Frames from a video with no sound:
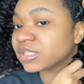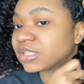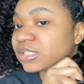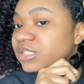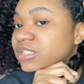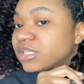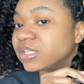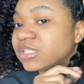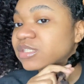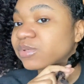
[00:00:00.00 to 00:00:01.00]
just
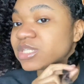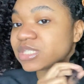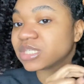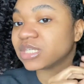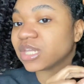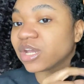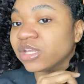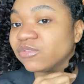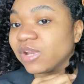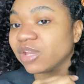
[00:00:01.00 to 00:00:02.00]
untwisting,
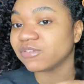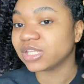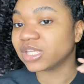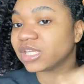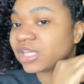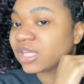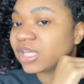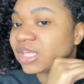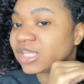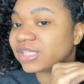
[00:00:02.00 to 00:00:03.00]
unraveling
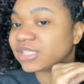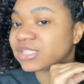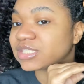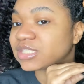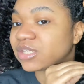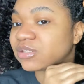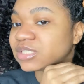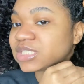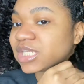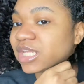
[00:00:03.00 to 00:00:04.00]
is so
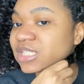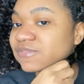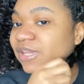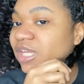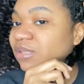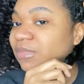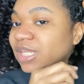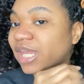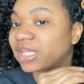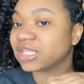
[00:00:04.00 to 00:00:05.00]
satisfying to me
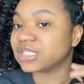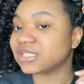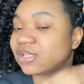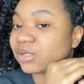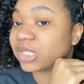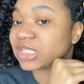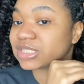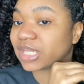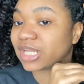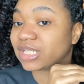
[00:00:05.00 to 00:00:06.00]
and I get so
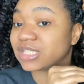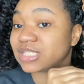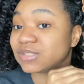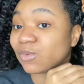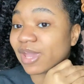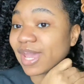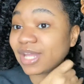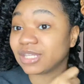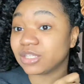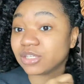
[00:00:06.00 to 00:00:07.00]
excited. This is why I
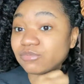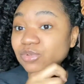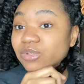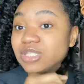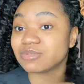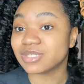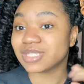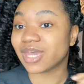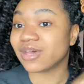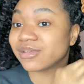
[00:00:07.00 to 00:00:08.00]
love doing twist
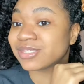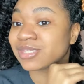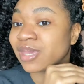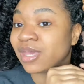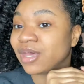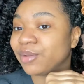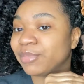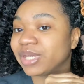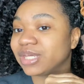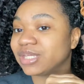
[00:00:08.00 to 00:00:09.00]
outs
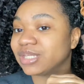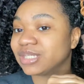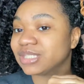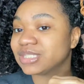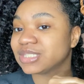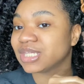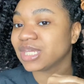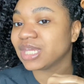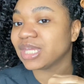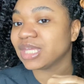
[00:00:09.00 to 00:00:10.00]
because
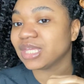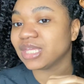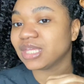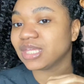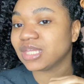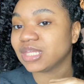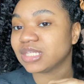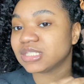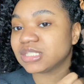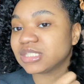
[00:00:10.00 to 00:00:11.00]

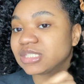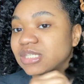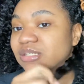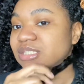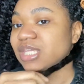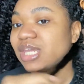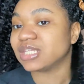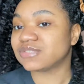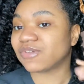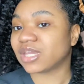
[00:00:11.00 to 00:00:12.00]
it's just so
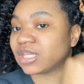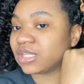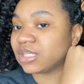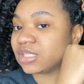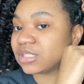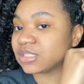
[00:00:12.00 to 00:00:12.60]
satisfying